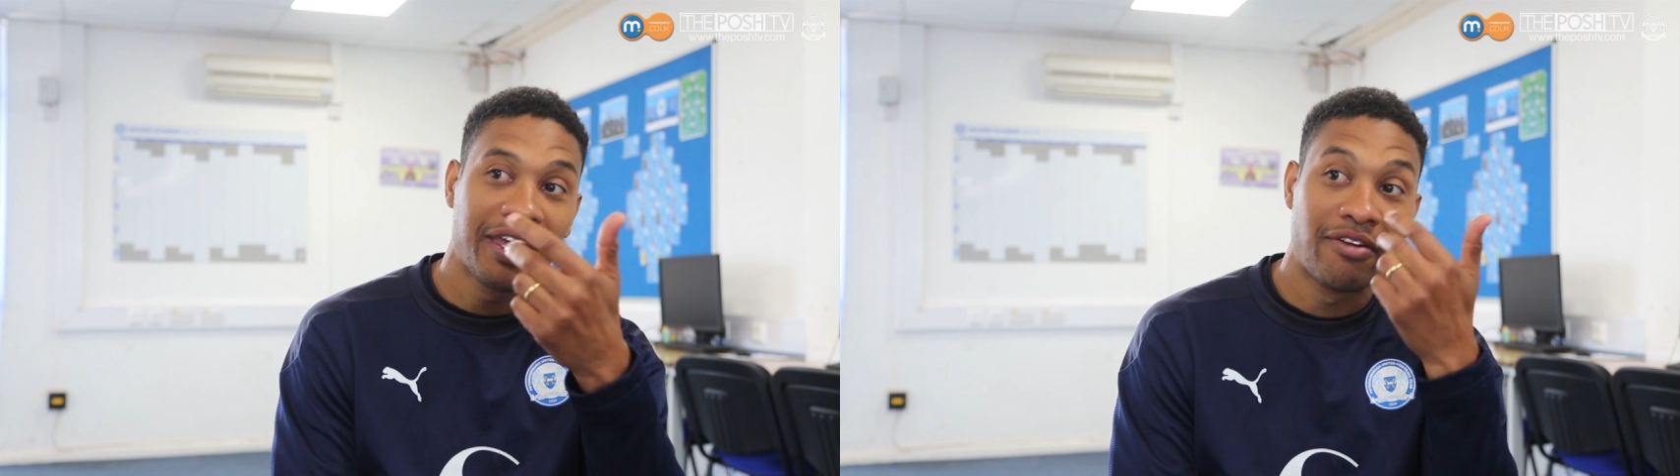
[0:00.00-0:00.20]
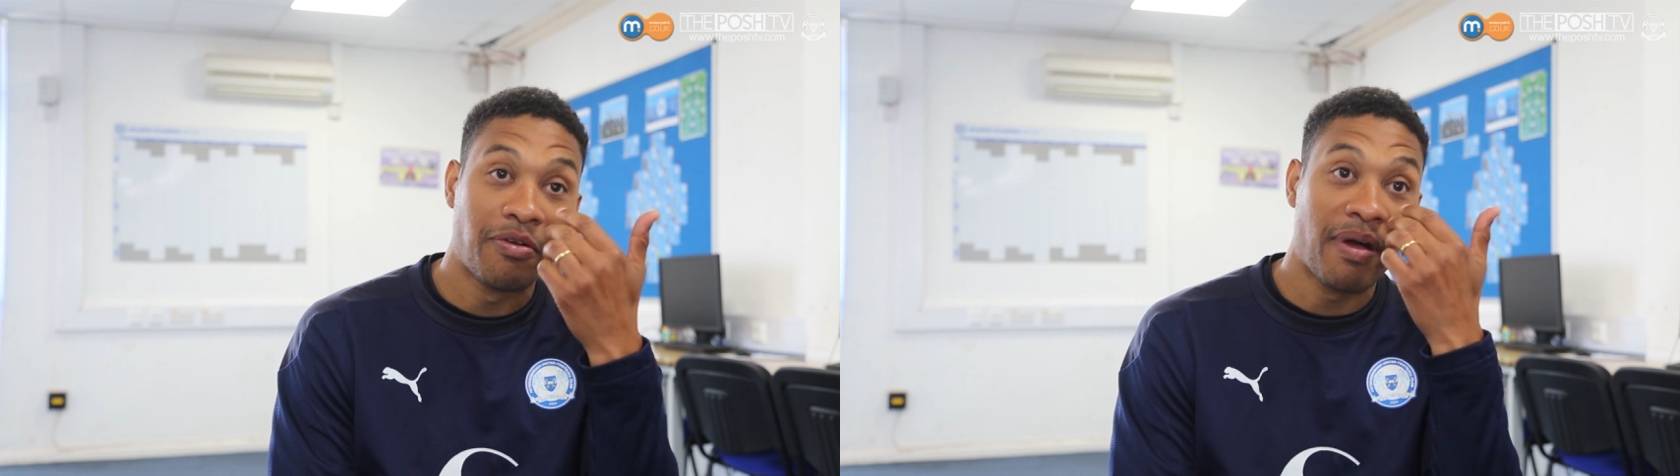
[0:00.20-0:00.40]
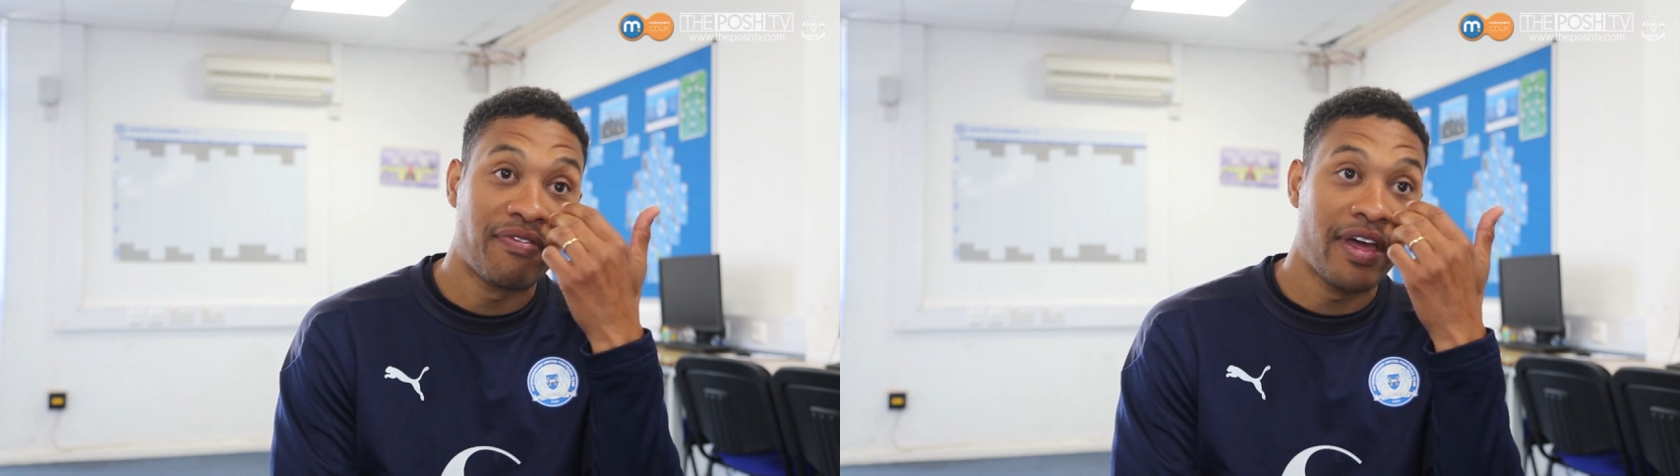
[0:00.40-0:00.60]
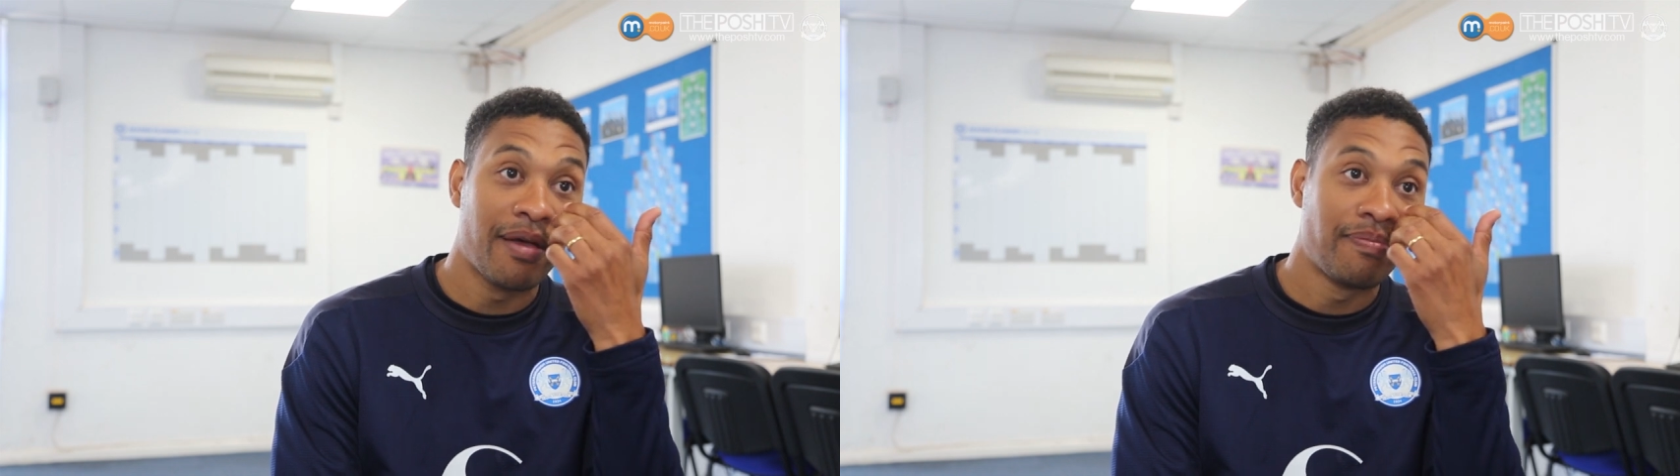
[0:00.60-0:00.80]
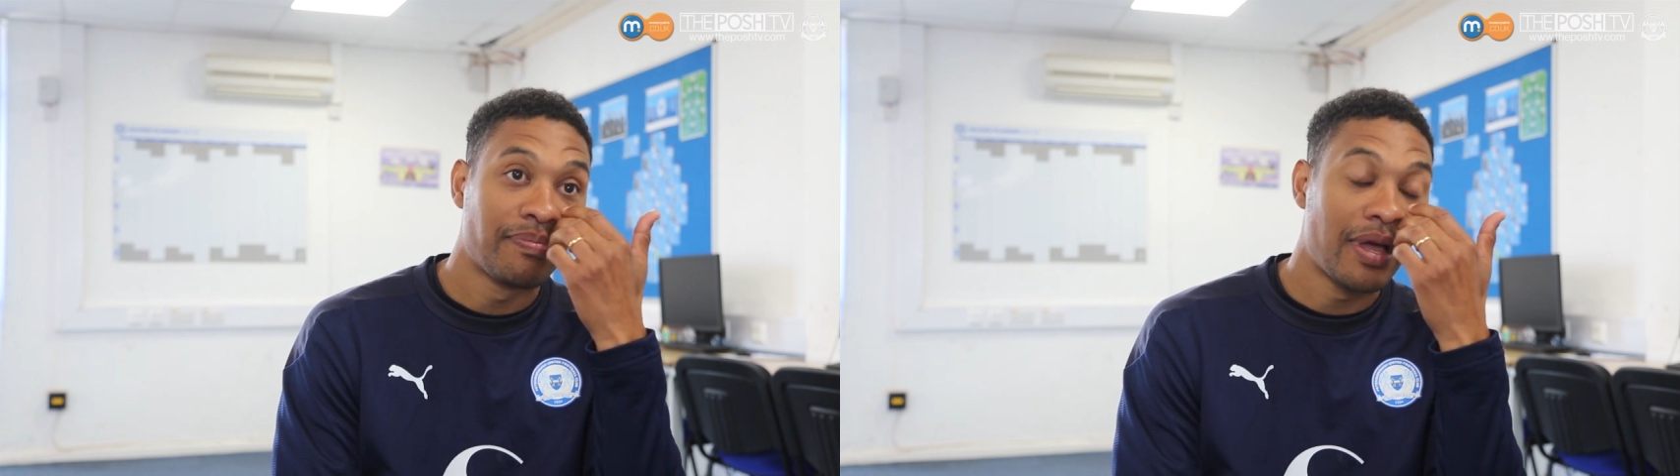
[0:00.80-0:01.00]
the year above
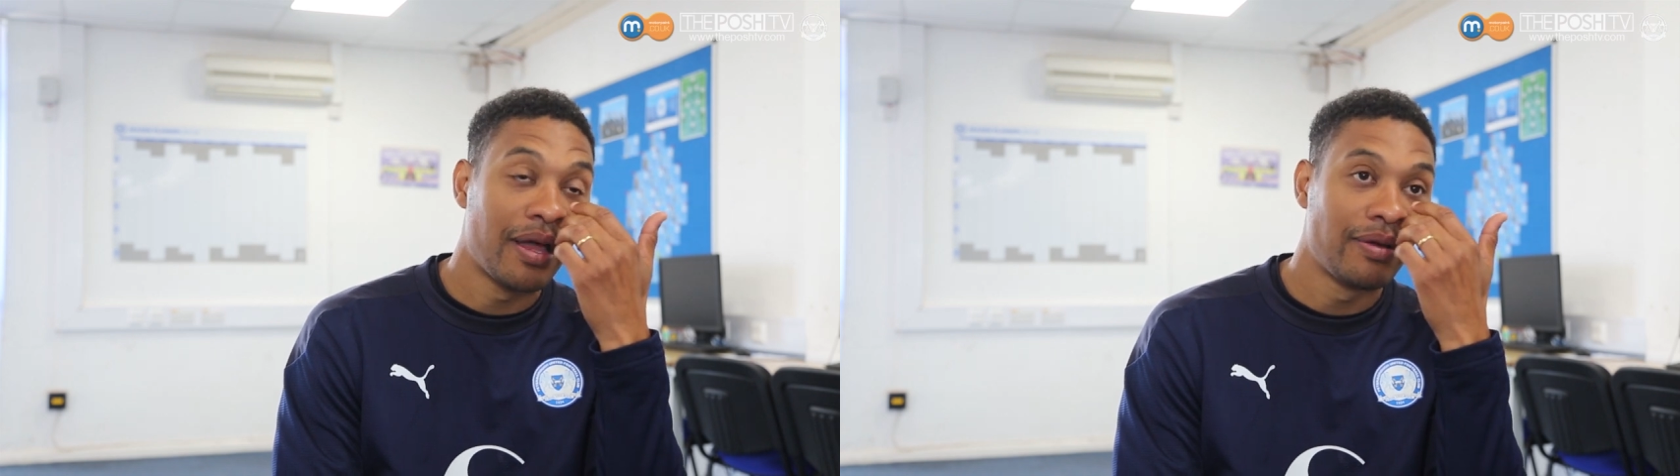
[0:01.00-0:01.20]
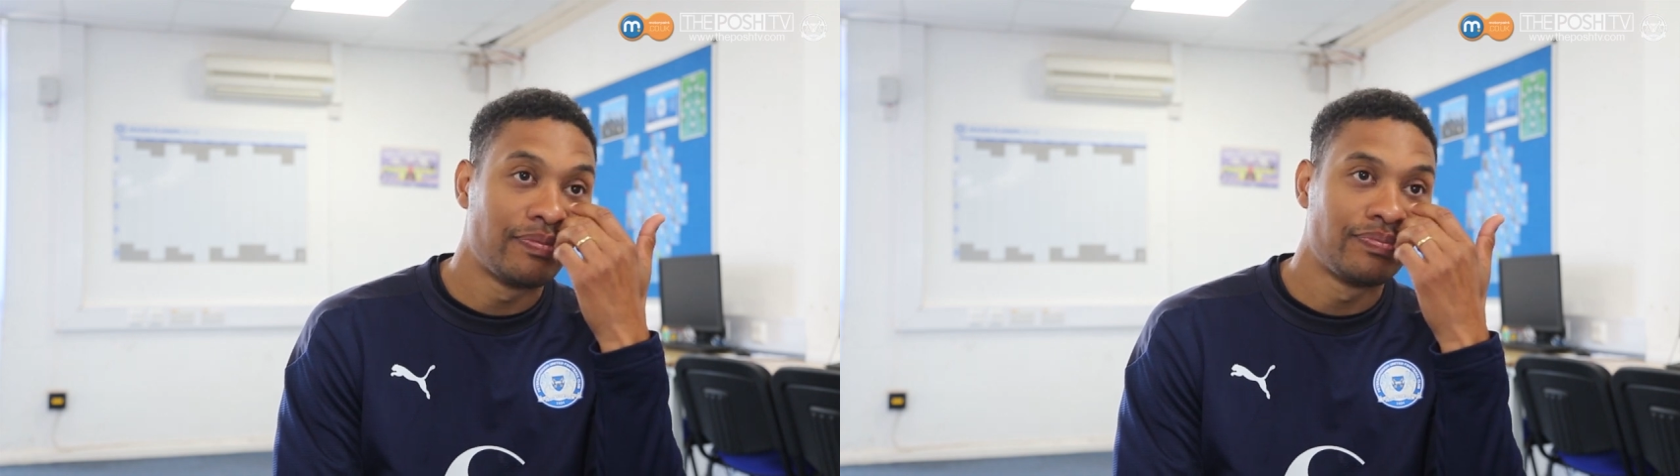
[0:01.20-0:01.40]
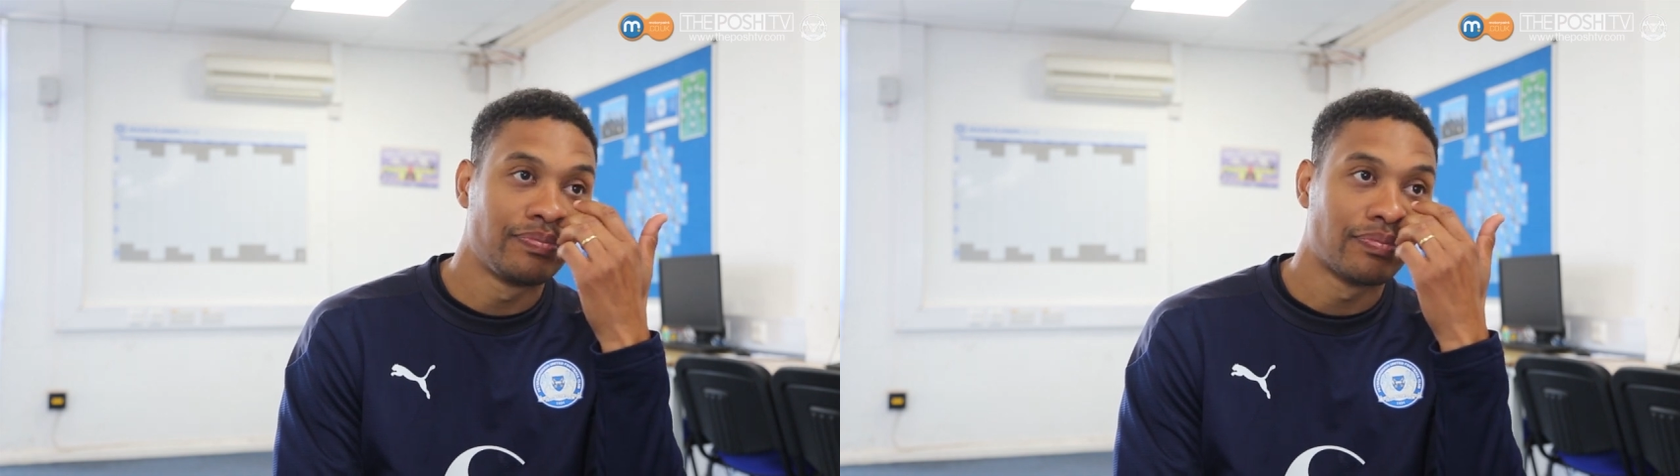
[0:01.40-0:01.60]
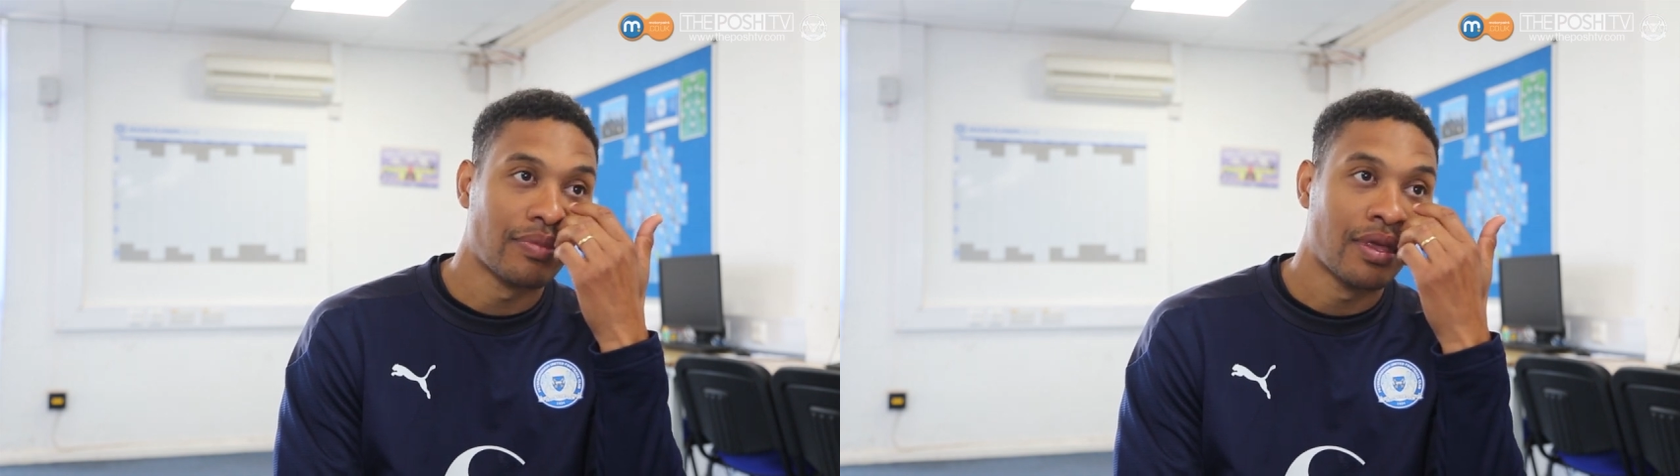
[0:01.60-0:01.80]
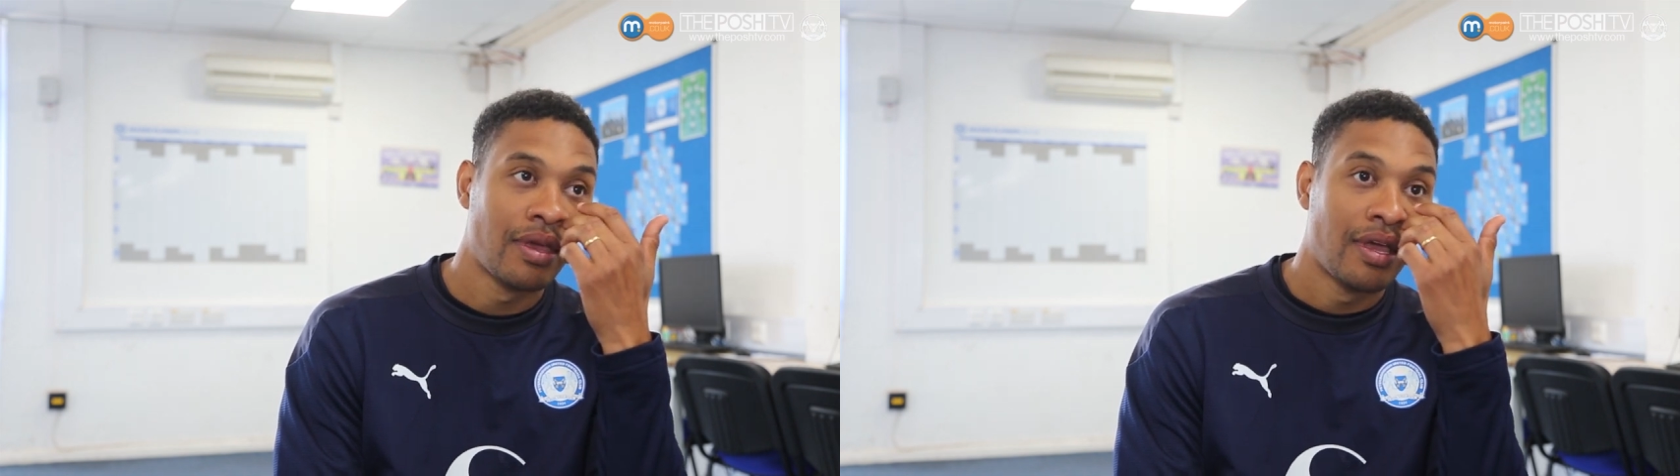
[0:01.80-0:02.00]
them, um,